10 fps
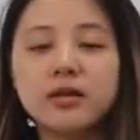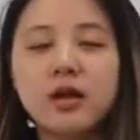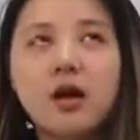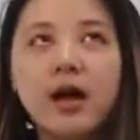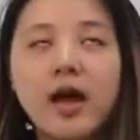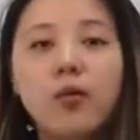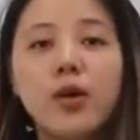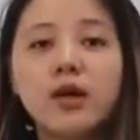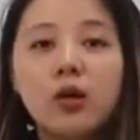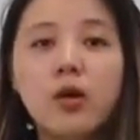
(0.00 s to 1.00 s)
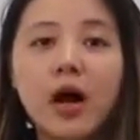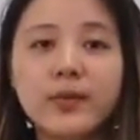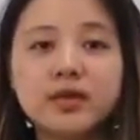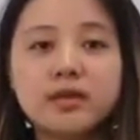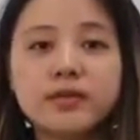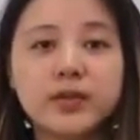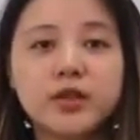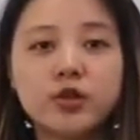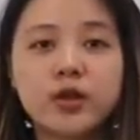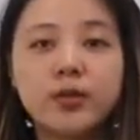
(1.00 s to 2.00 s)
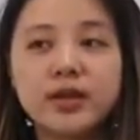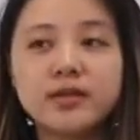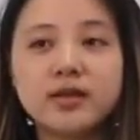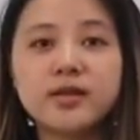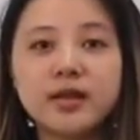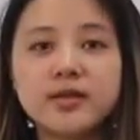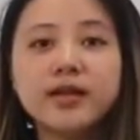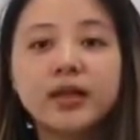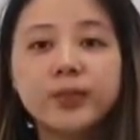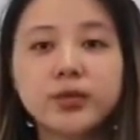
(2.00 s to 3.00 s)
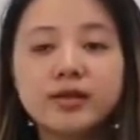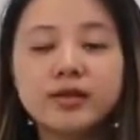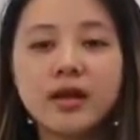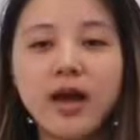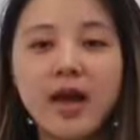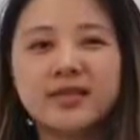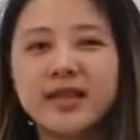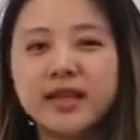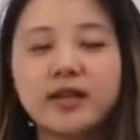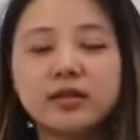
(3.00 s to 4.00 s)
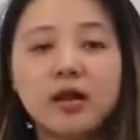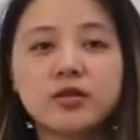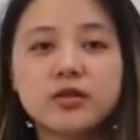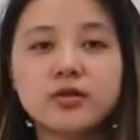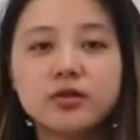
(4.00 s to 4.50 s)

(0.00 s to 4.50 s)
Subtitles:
And we know Amazon's major business is selling books, and they cannot